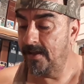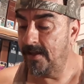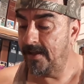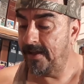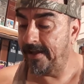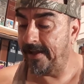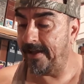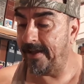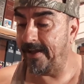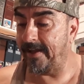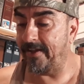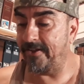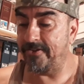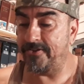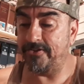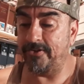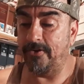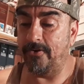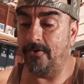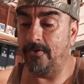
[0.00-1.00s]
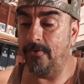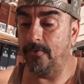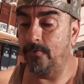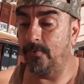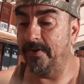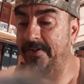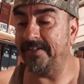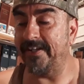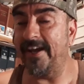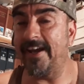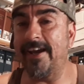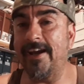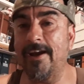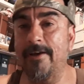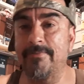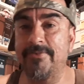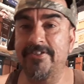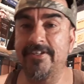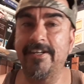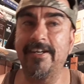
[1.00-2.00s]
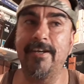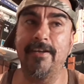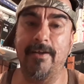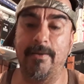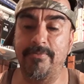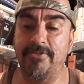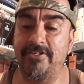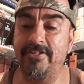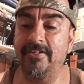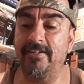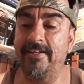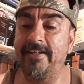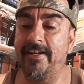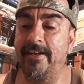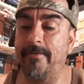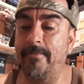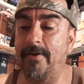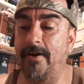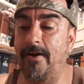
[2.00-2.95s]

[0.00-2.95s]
And so one day I'm chilling in,